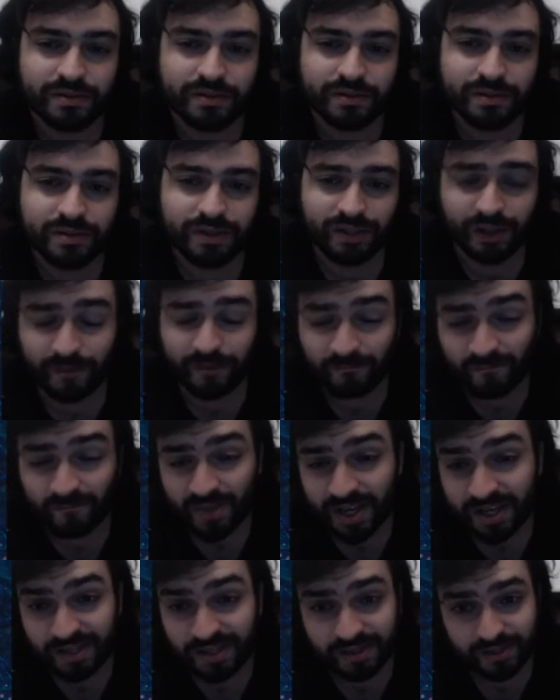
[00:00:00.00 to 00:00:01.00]
Yeah,
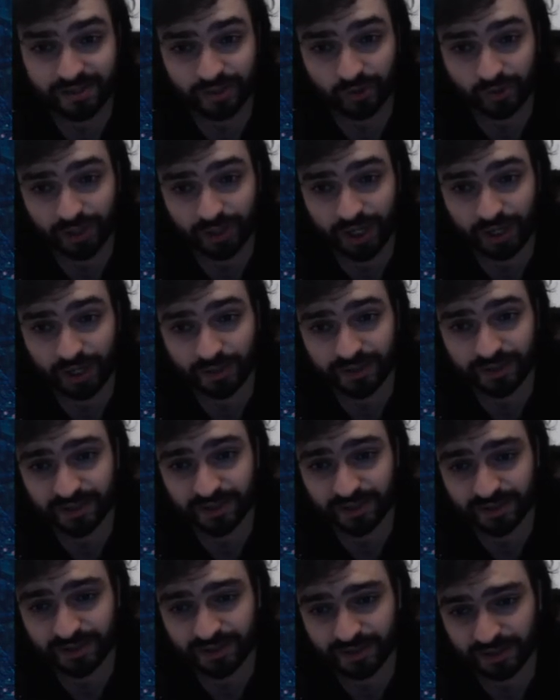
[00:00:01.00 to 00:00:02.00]
so yeah, this
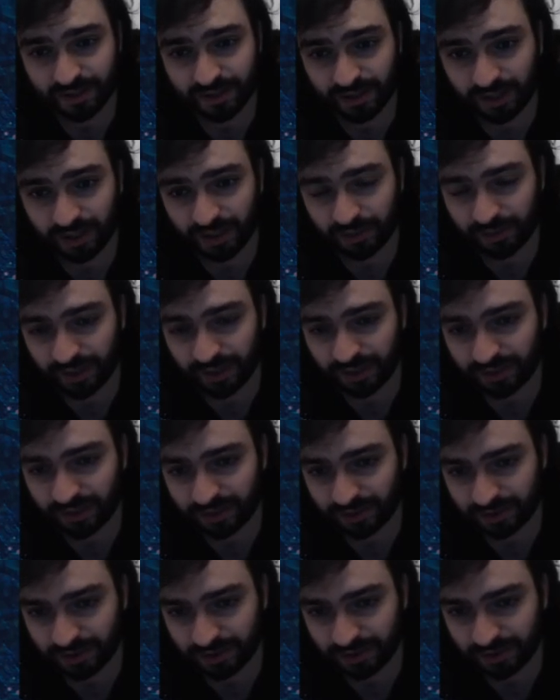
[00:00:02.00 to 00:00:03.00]
is I think
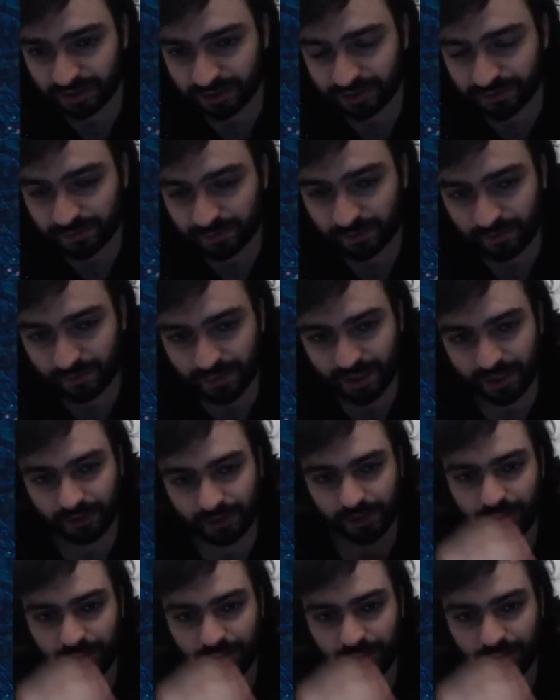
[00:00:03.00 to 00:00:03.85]
another